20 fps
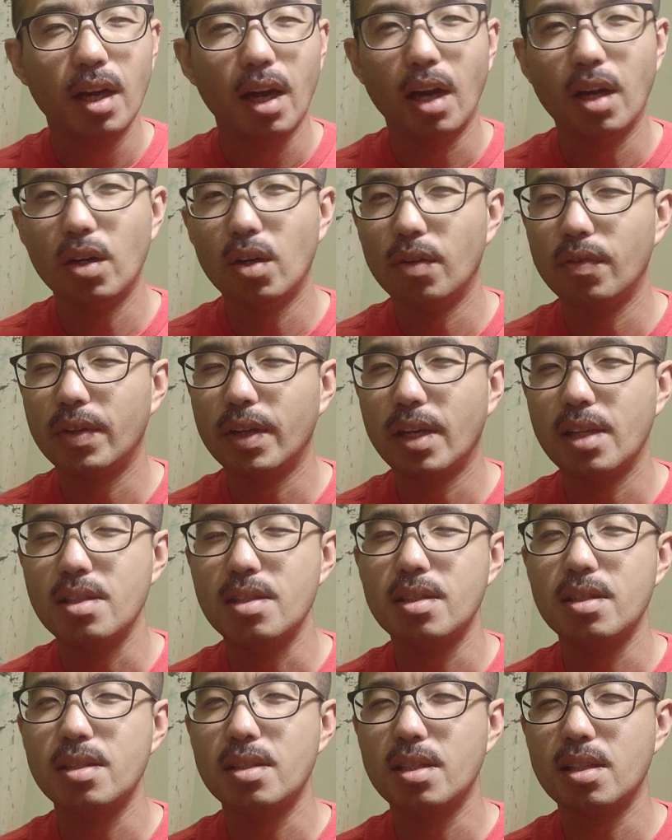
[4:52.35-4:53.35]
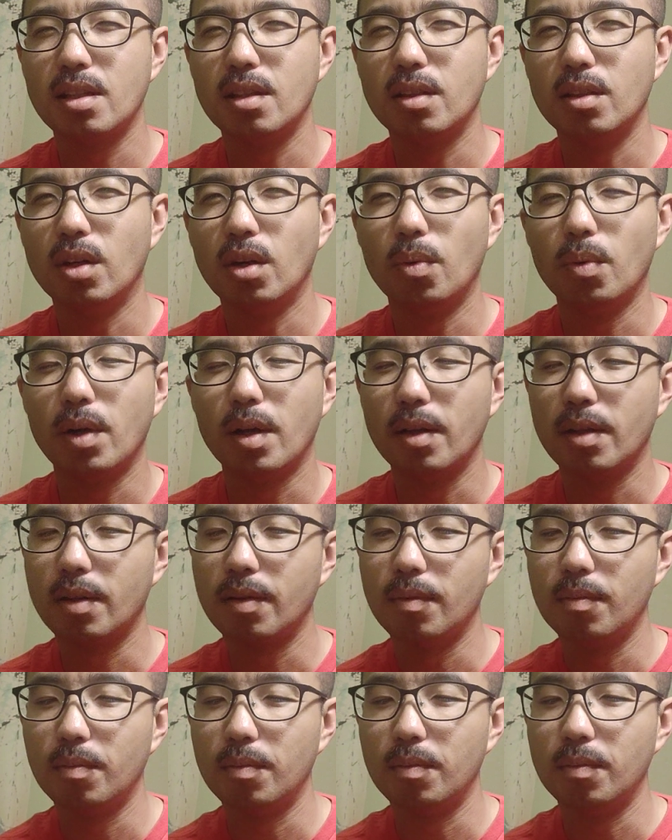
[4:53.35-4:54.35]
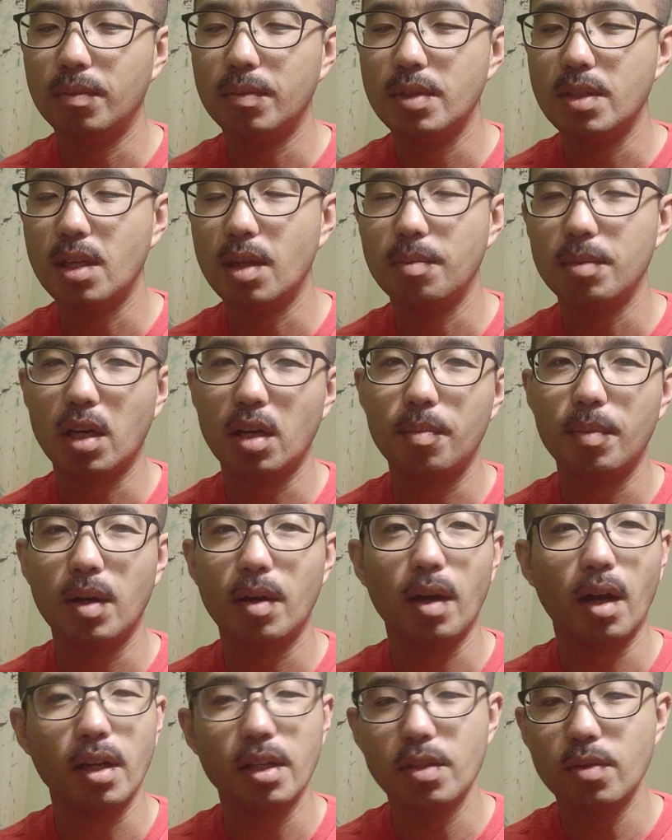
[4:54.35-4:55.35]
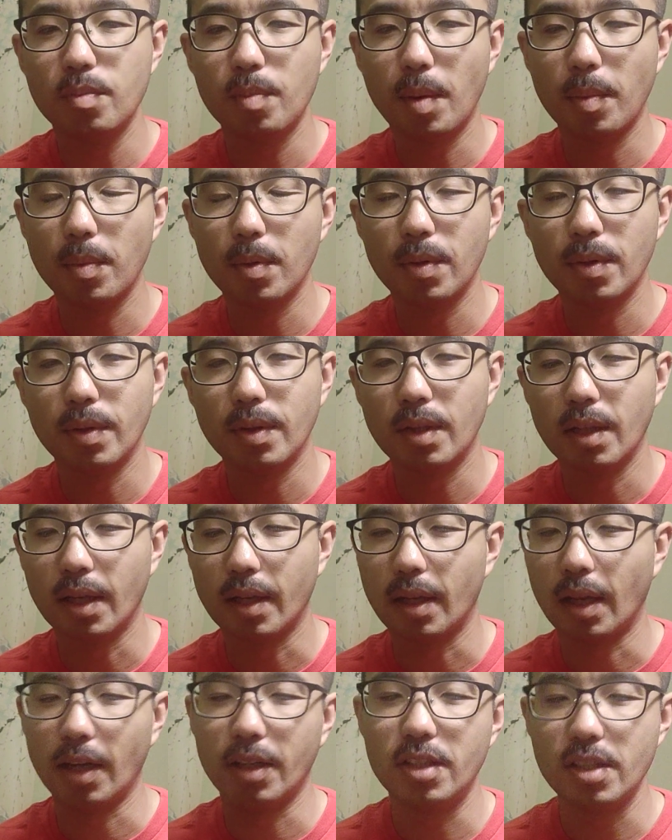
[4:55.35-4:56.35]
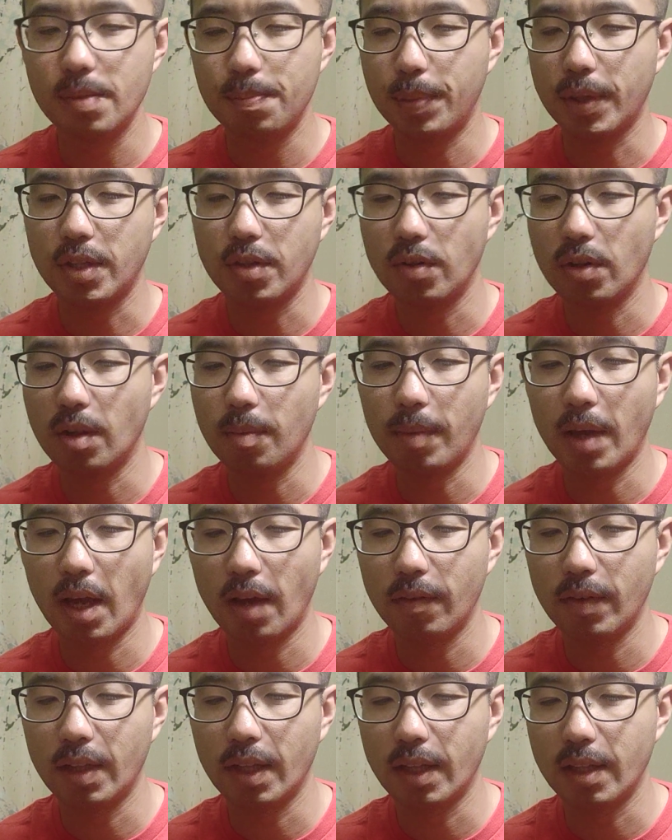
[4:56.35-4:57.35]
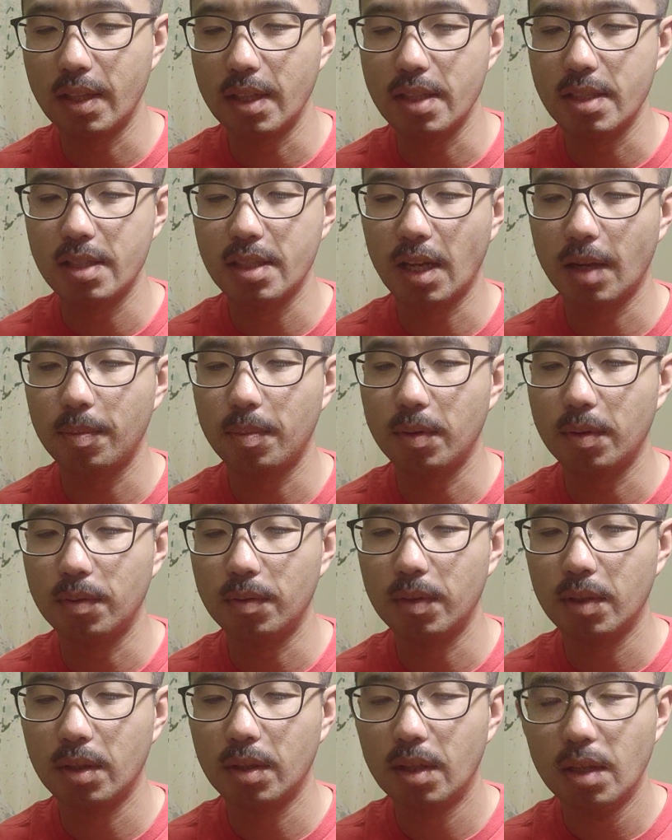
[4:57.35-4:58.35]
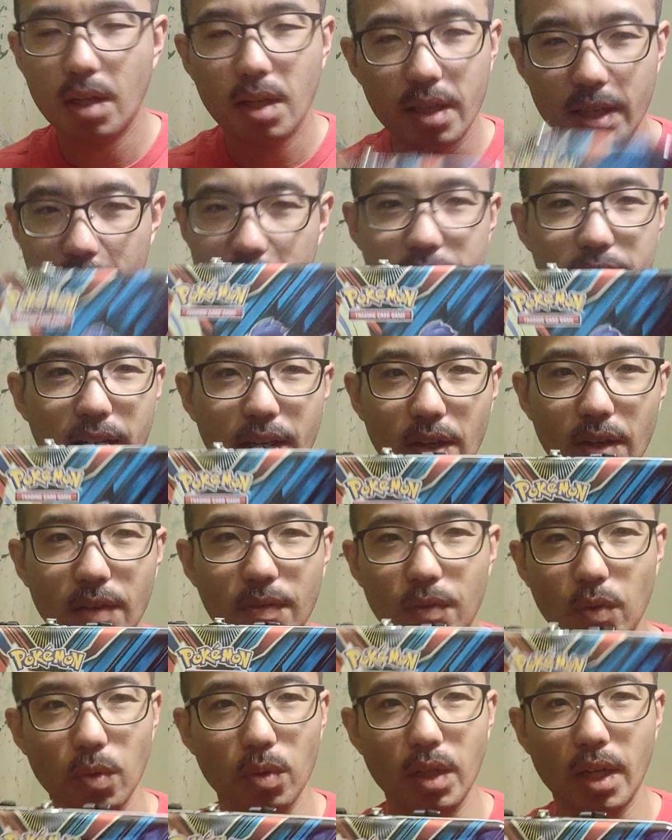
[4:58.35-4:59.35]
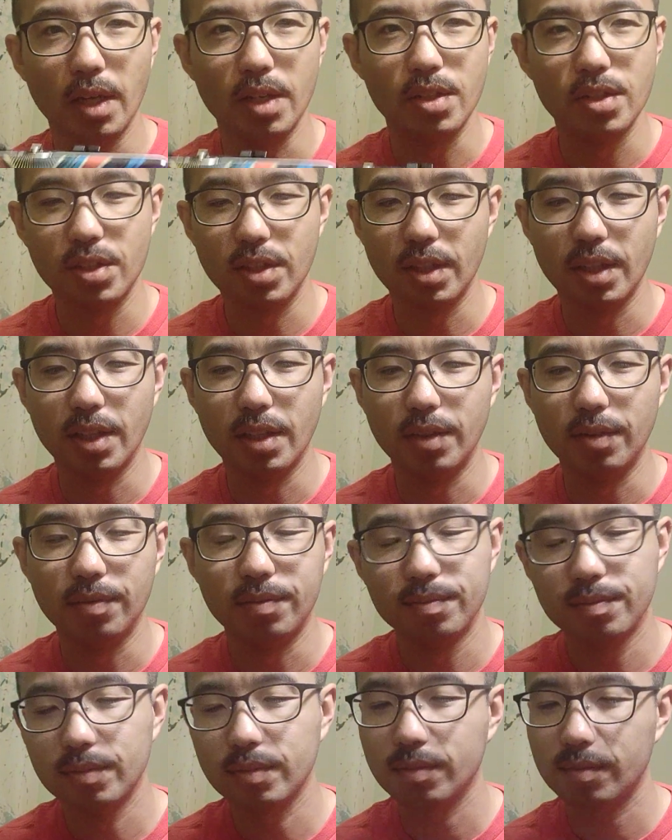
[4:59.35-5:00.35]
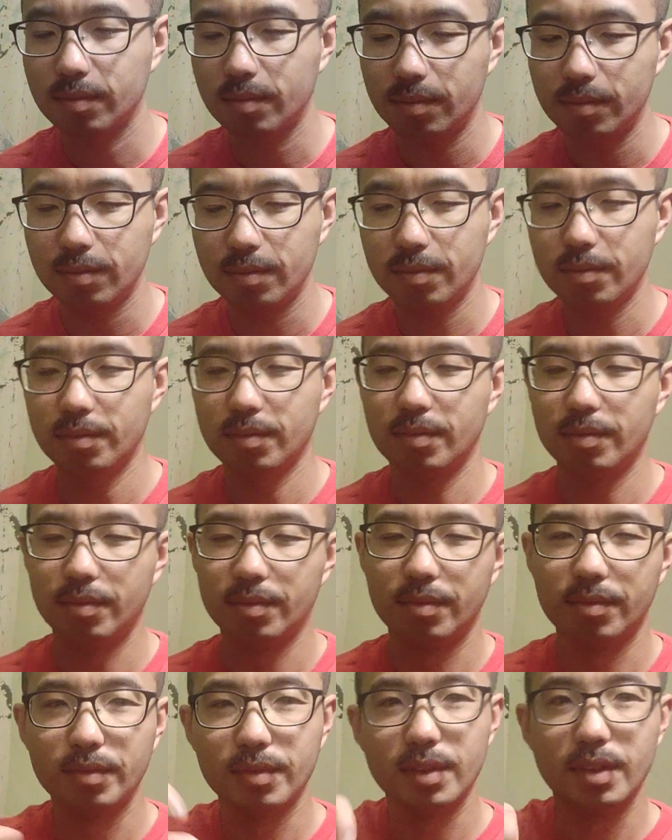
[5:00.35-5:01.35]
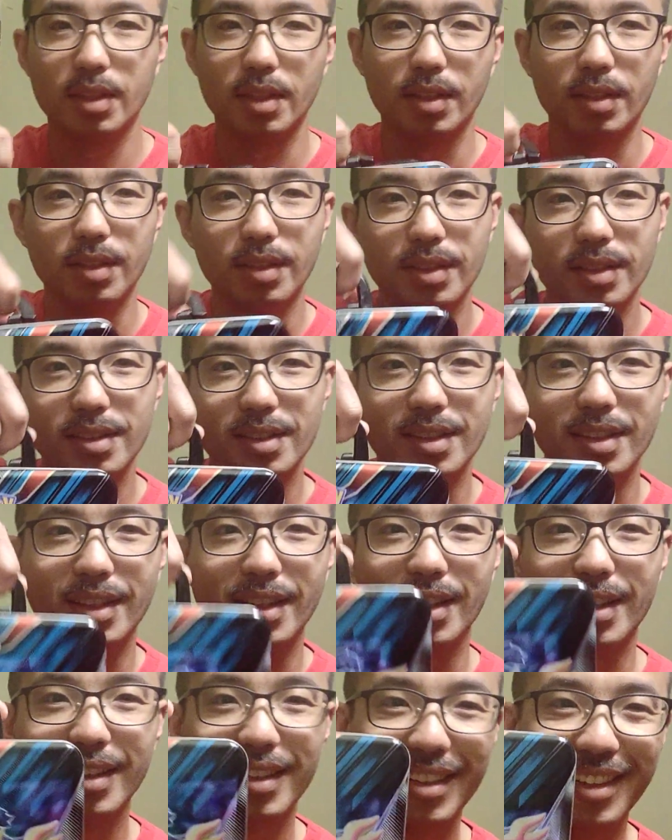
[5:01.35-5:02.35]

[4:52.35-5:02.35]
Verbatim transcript: I don't know if you guys know what Sam's I'm talking about. I just remember like I just pictured them having like this type of container for lunch, you know. So see you